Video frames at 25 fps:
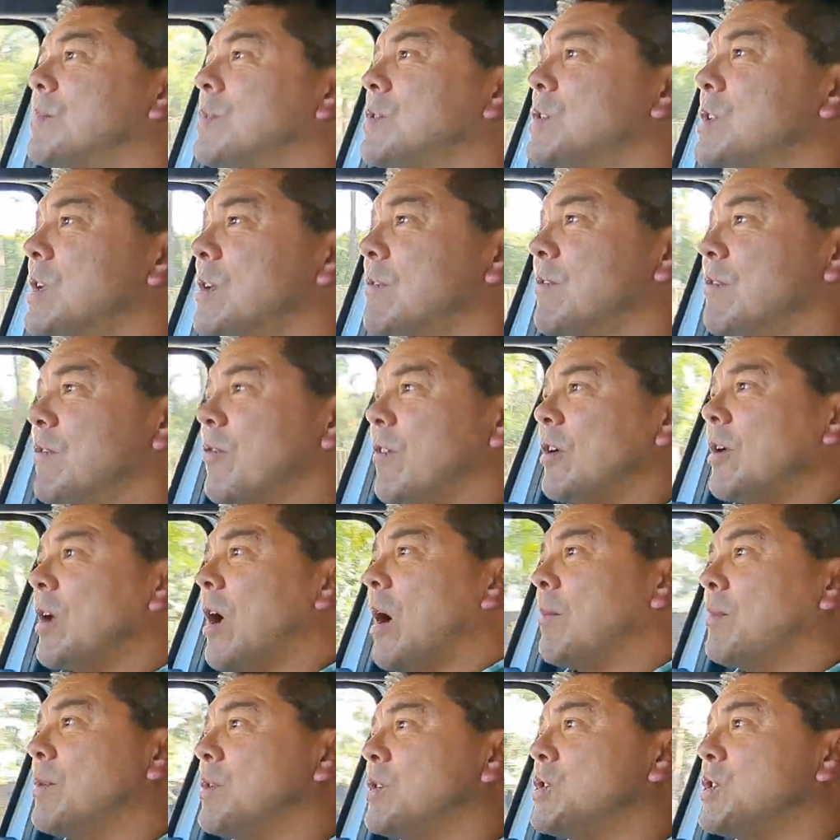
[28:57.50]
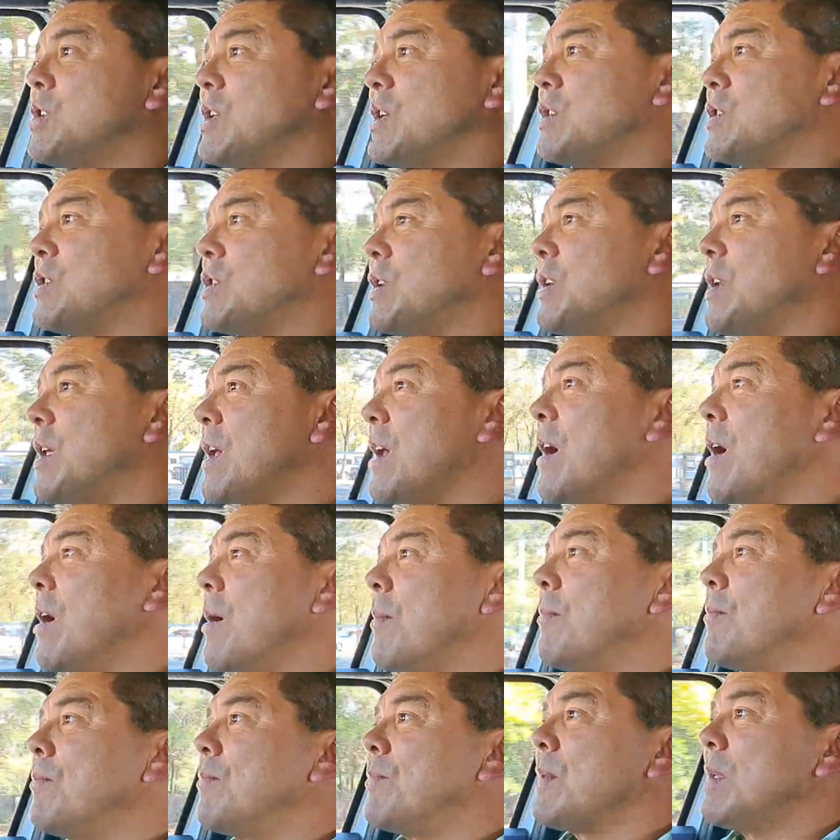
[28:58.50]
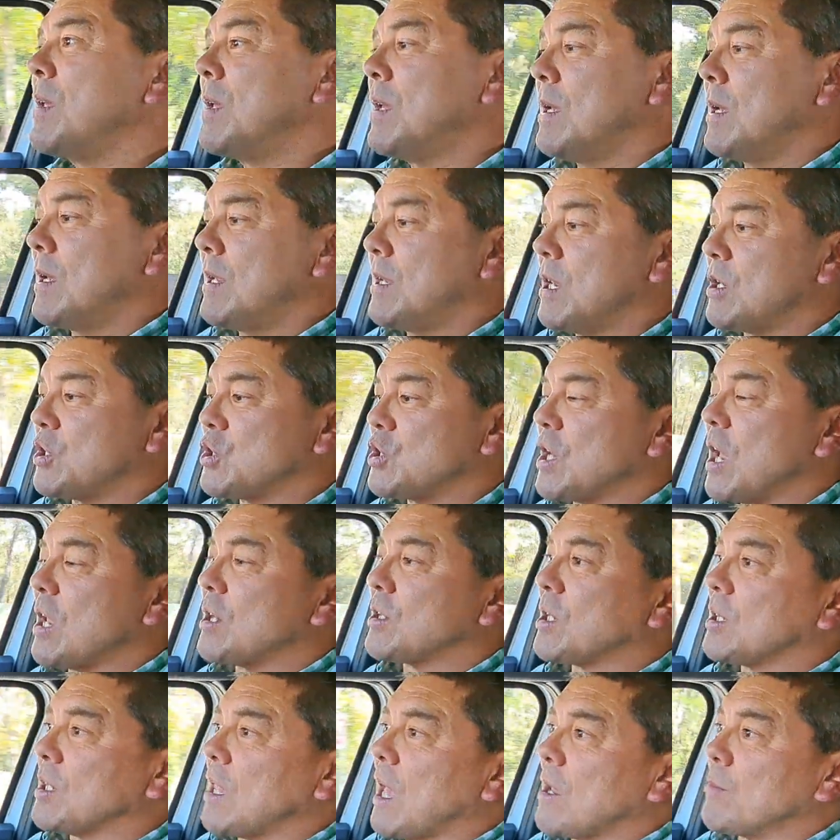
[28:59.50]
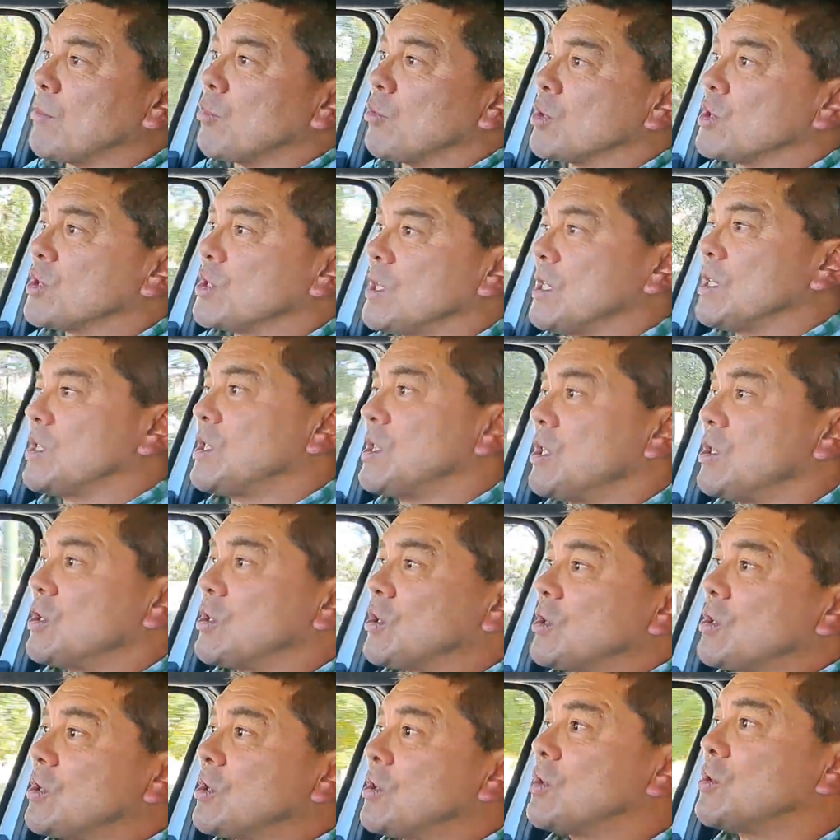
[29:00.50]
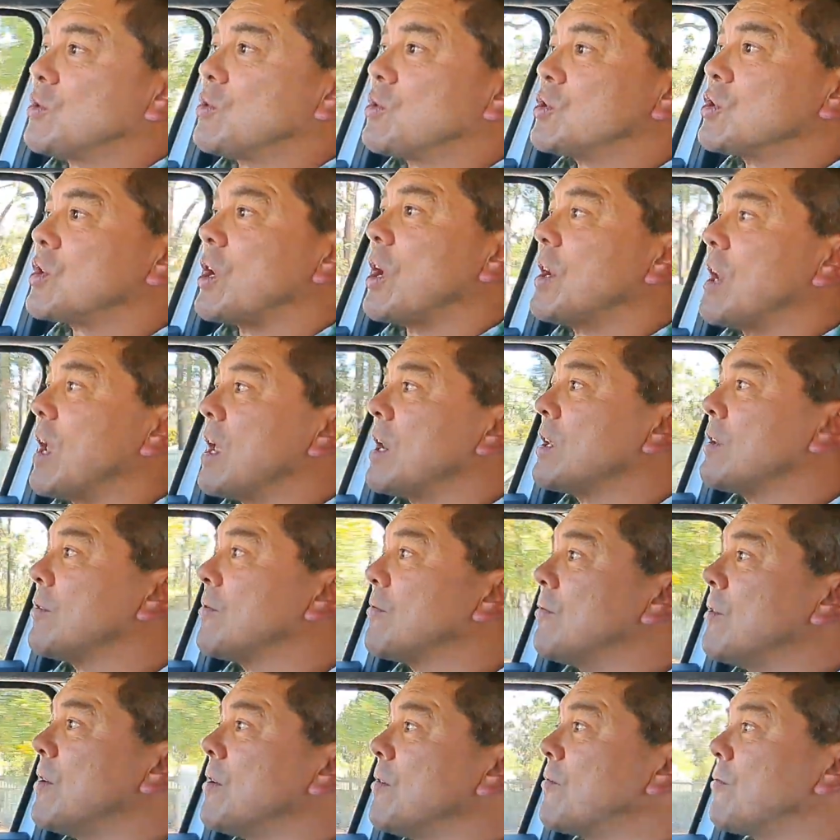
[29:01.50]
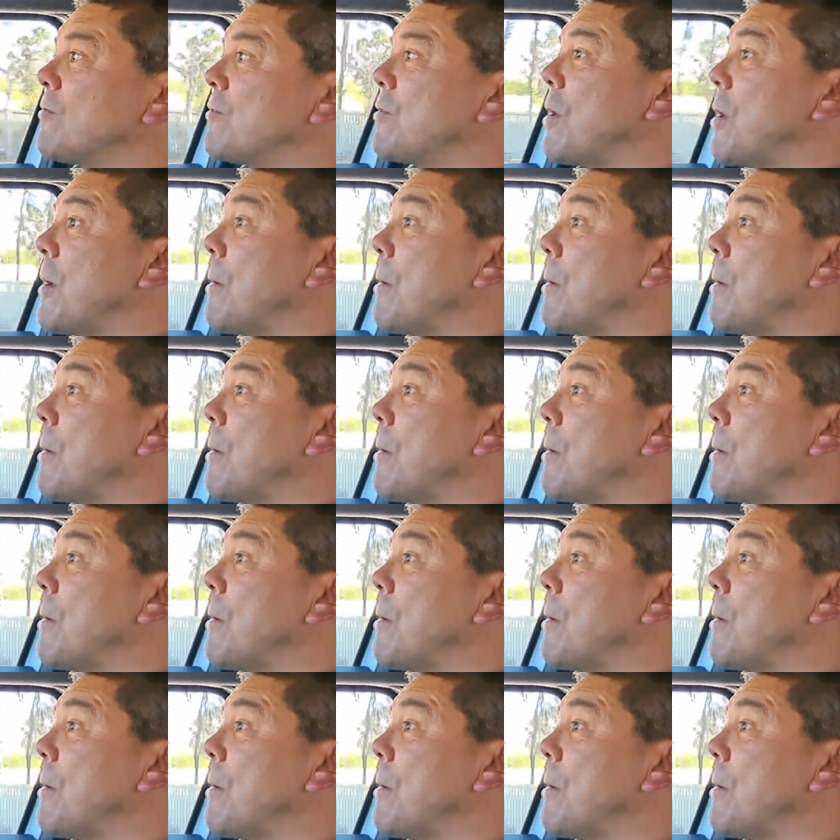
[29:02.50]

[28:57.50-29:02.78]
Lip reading: If I go up to sixth now, I'll start to labour at 62. So let's go down to fifth.